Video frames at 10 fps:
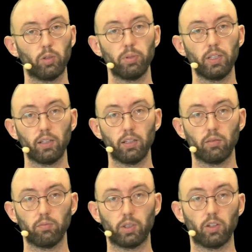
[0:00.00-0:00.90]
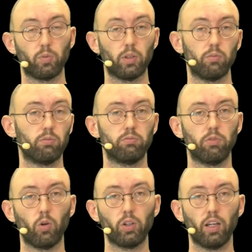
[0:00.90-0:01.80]
completely, because we
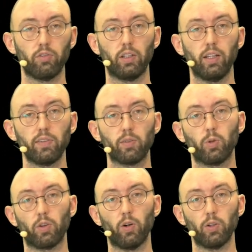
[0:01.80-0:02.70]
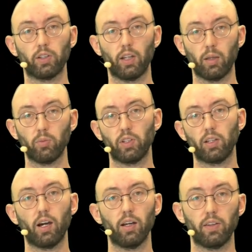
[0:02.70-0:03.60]
won't have a list with all the names that
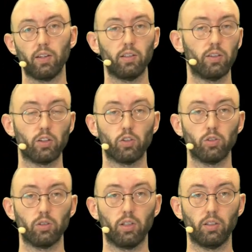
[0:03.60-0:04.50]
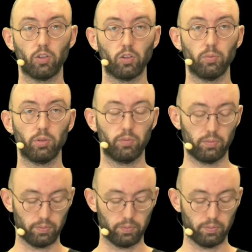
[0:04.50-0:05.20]
are there in Europe.